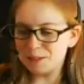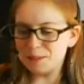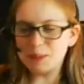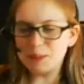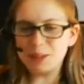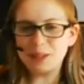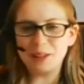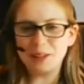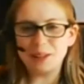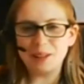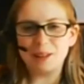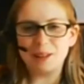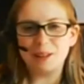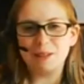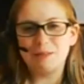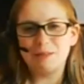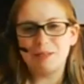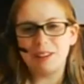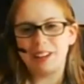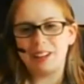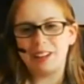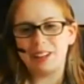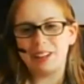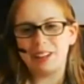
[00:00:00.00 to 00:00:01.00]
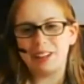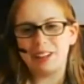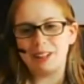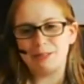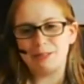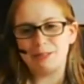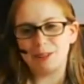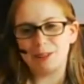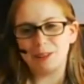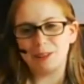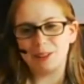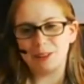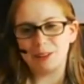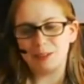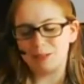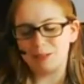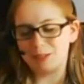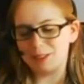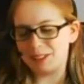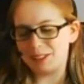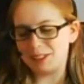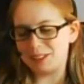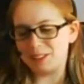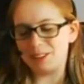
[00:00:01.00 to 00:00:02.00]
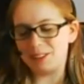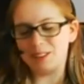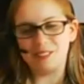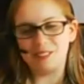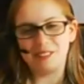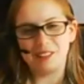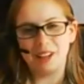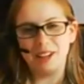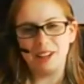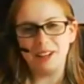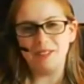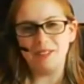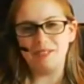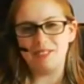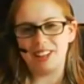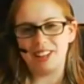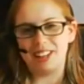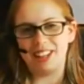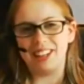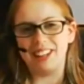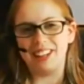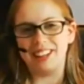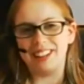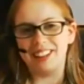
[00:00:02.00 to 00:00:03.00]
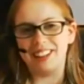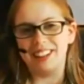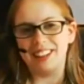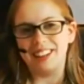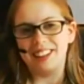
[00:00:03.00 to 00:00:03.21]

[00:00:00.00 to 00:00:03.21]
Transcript: been a fan for a really long time then.